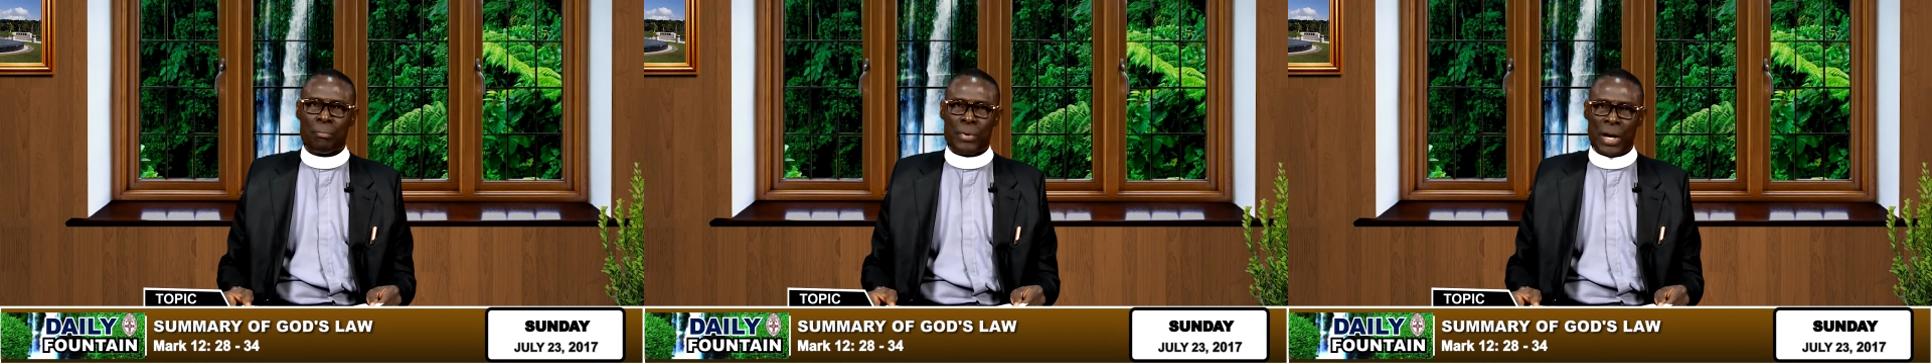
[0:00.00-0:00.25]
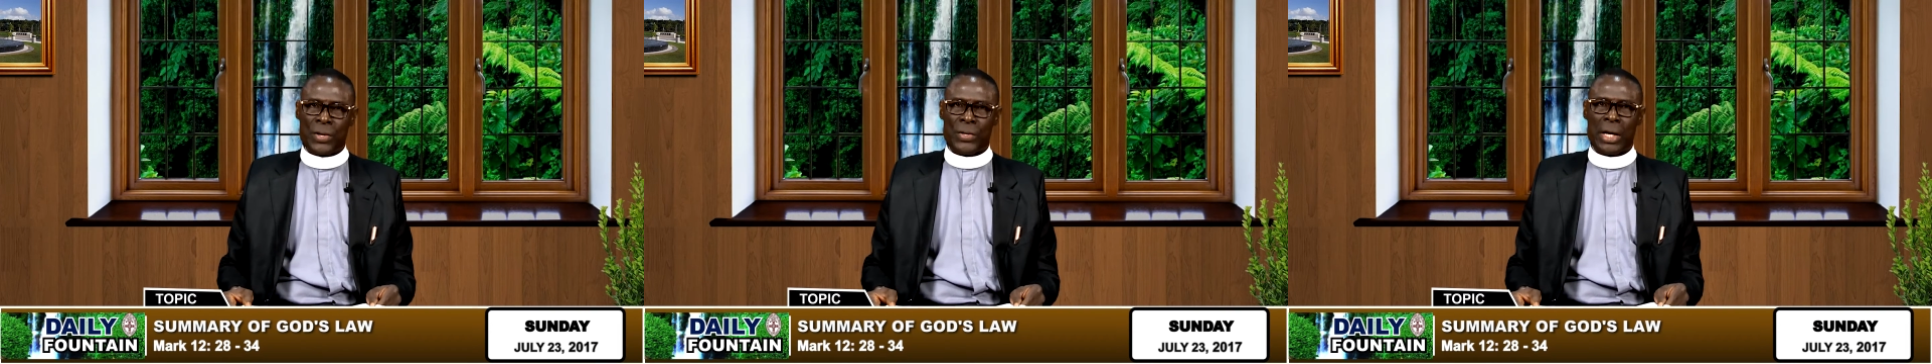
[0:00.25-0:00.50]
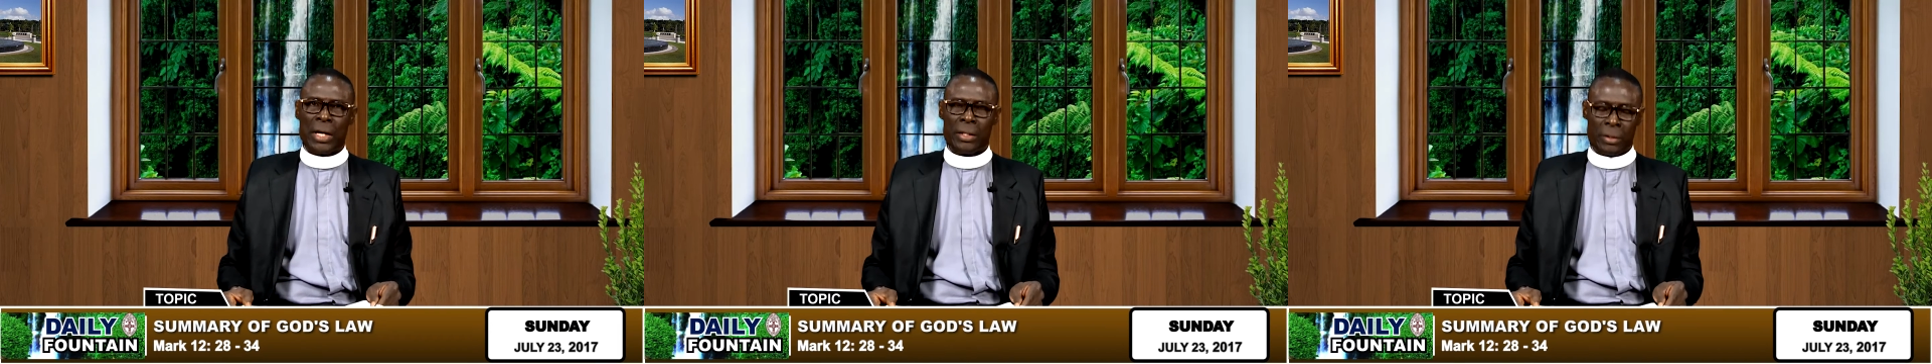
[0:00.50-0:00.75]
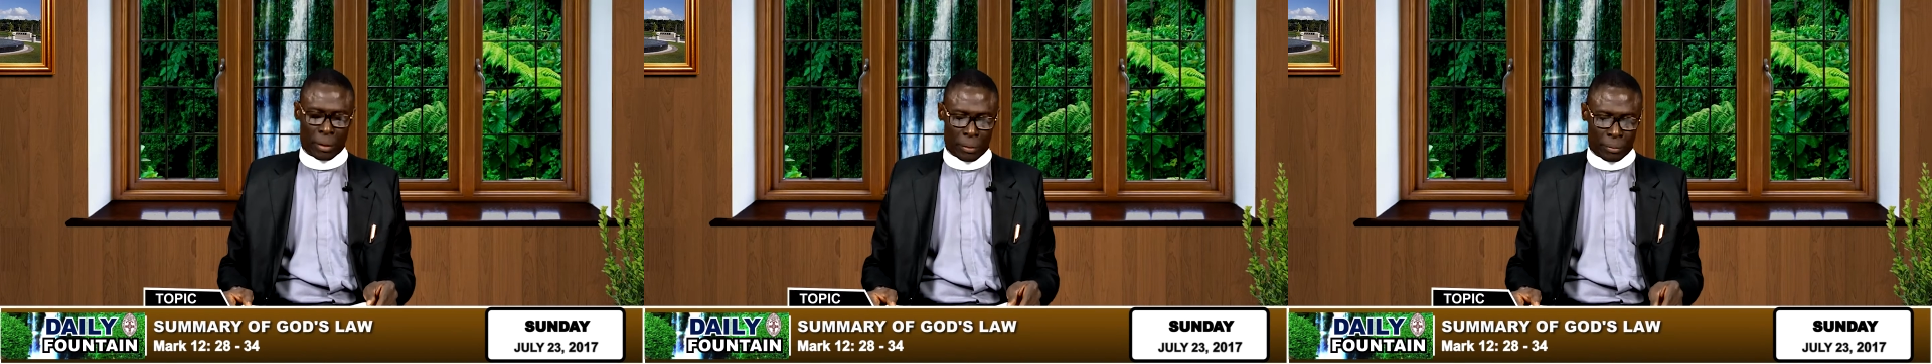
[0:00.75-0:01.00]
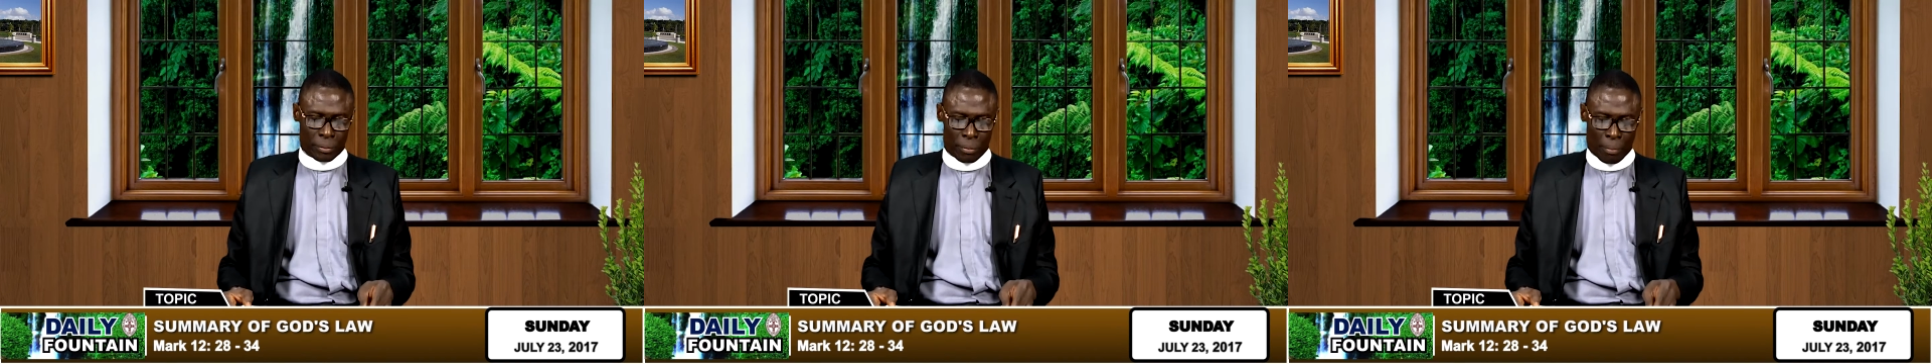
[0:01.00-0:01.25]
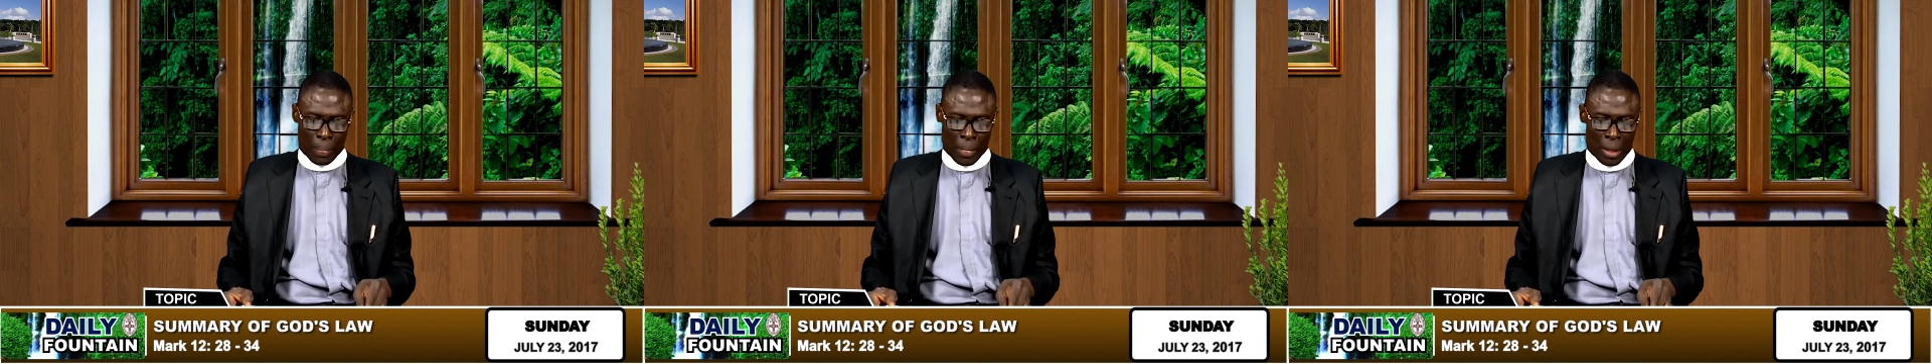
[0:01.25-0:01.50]
Brethren
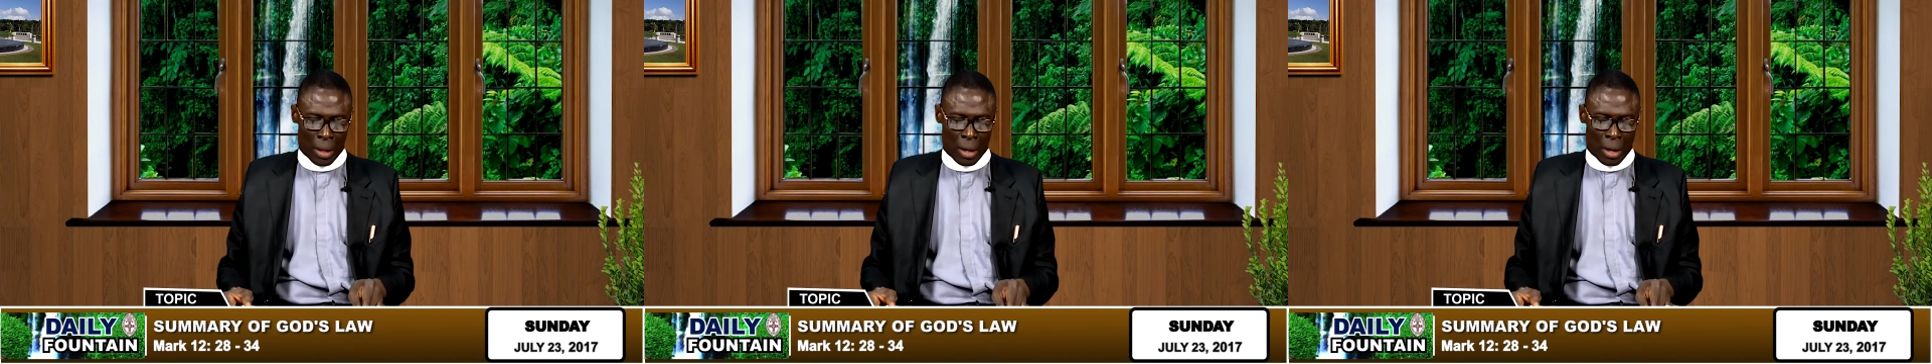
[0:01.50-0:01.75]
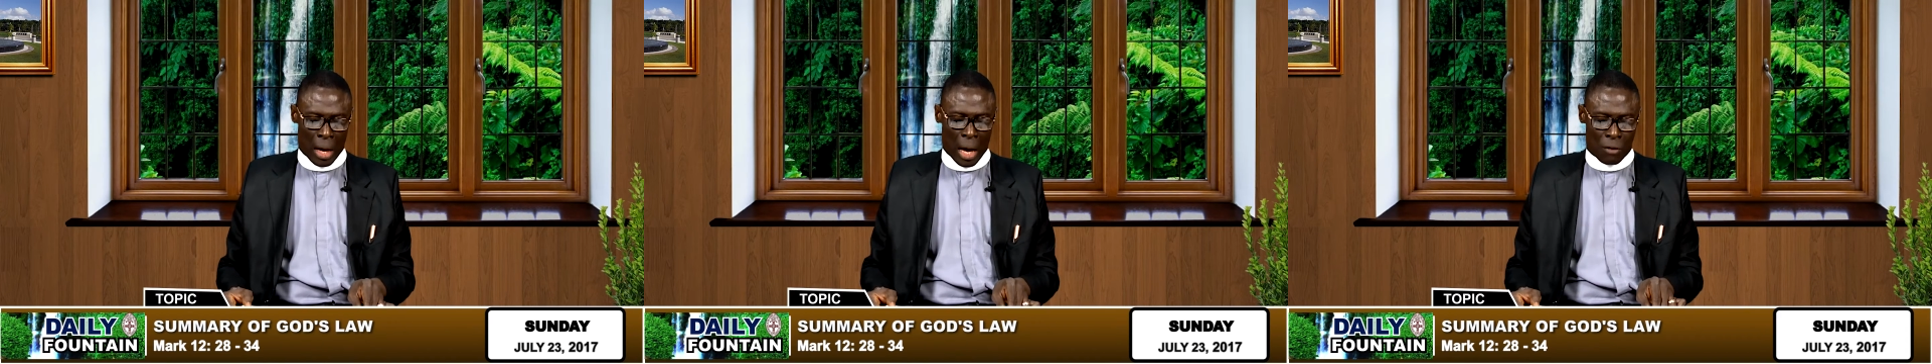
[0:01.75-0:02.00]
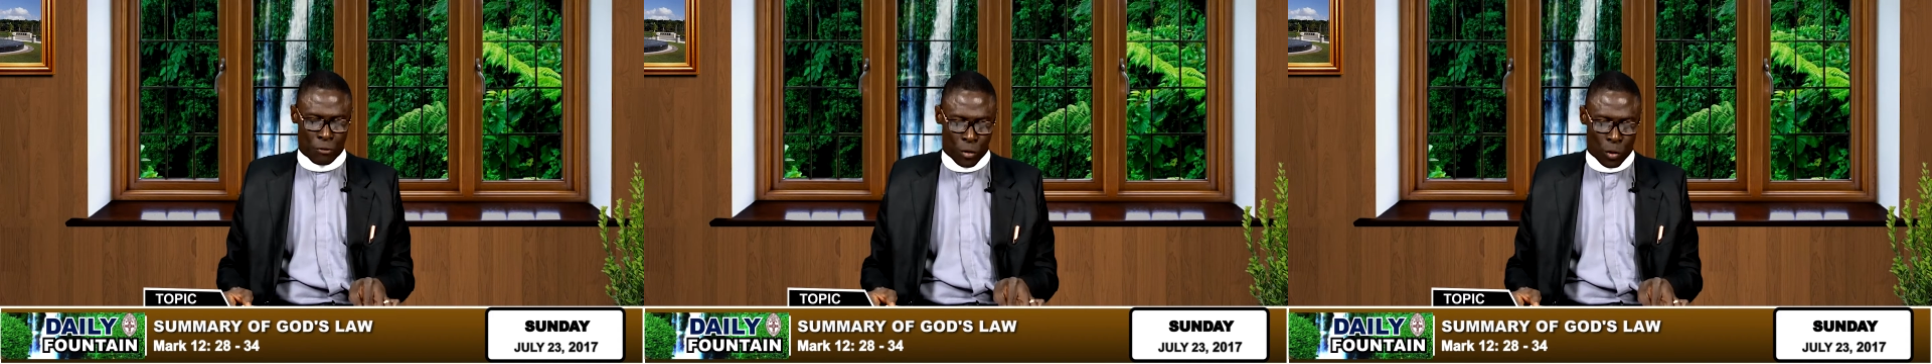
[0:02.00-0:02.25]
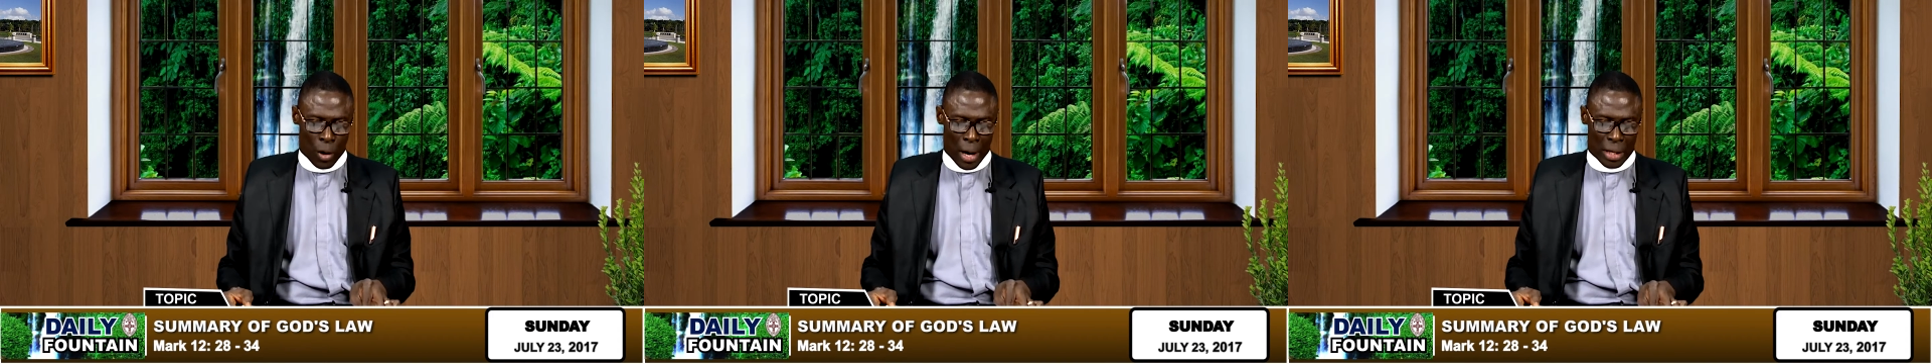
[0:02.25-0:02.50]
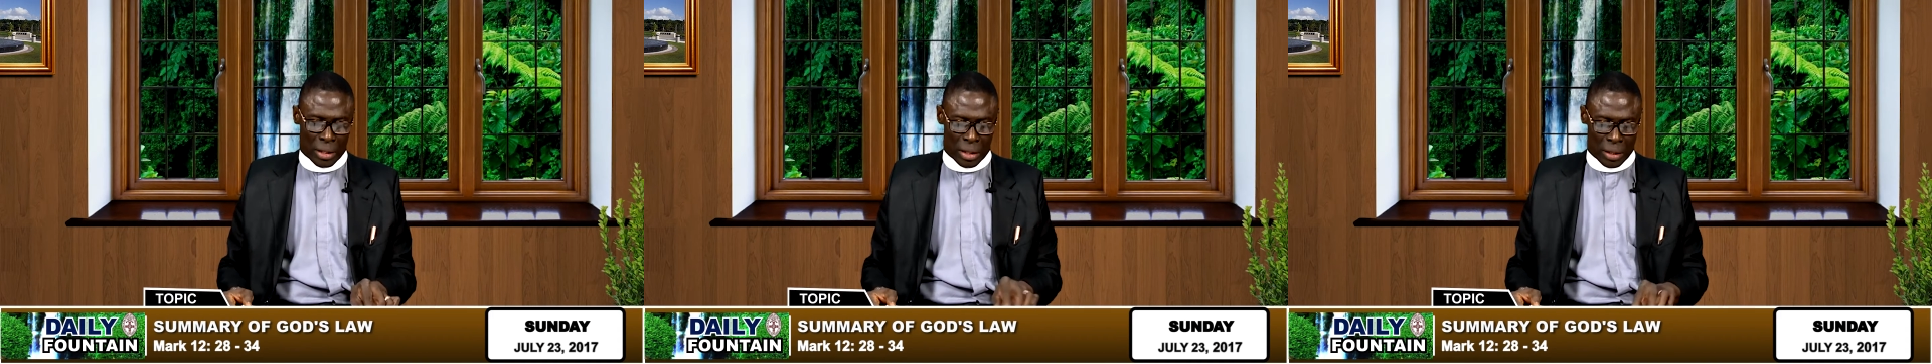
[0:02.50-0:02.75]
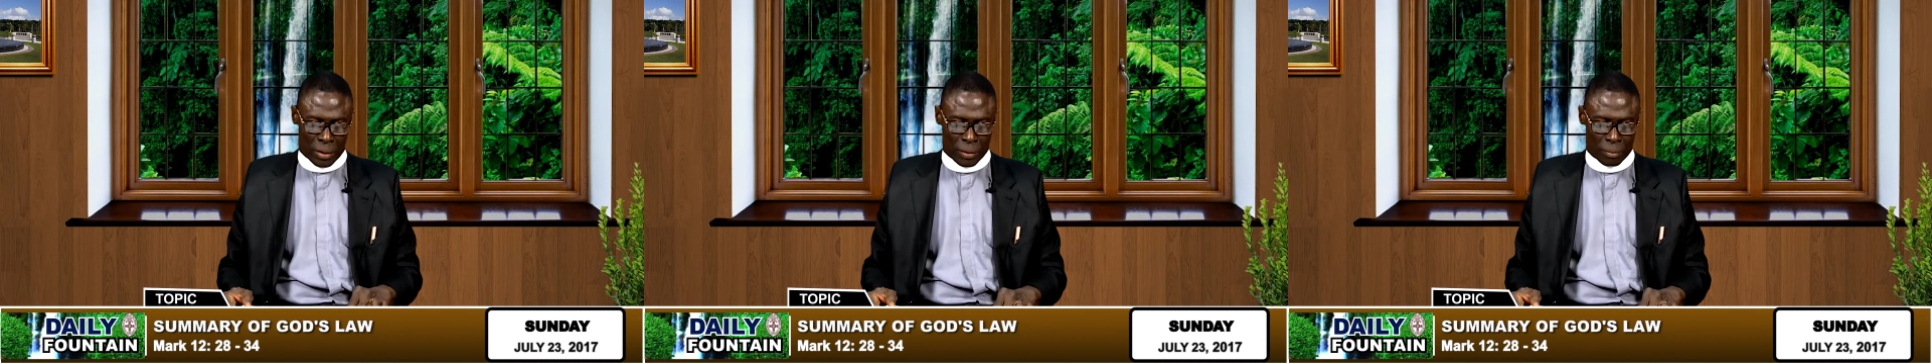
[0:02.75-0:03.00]
and viewers,